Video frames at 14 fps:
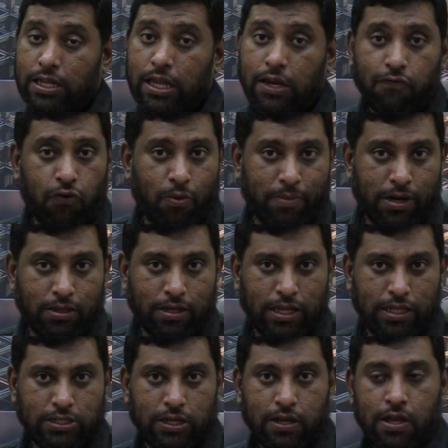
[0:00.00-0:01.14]
informal in the
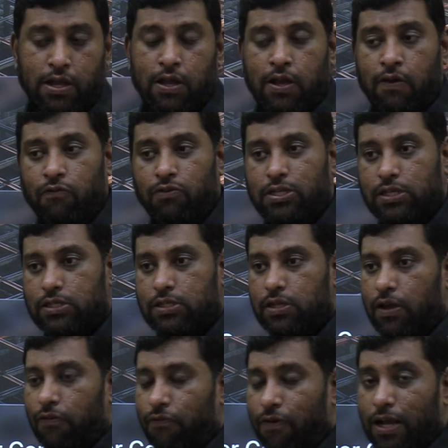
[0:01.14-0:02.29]
nature, which
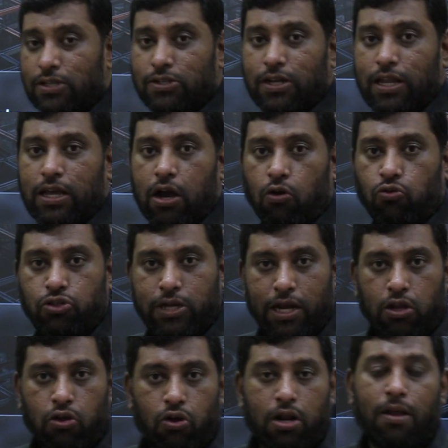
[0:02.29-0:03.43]
is functioning outside
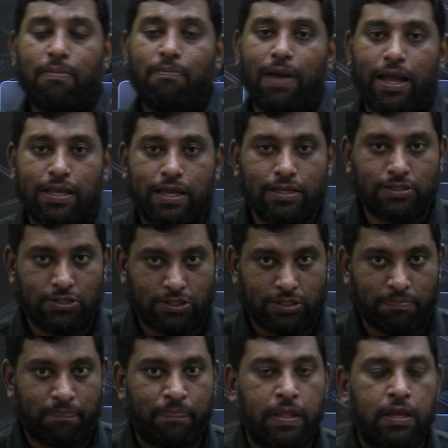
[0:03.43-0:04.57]
your banking system,